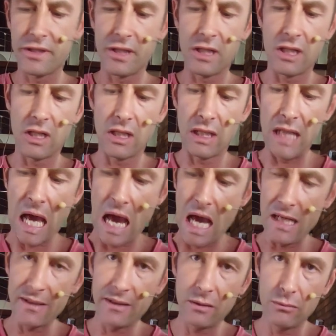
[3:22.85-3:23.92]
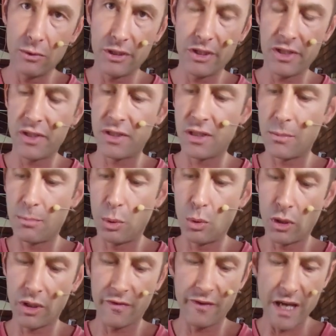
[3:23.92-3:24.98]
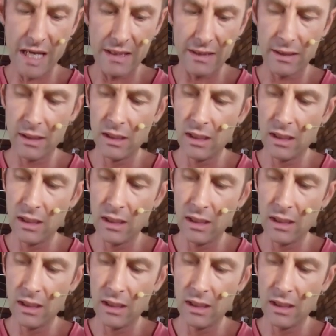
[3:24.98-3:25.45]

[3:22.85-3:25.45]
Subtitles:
lard, which is pork fat,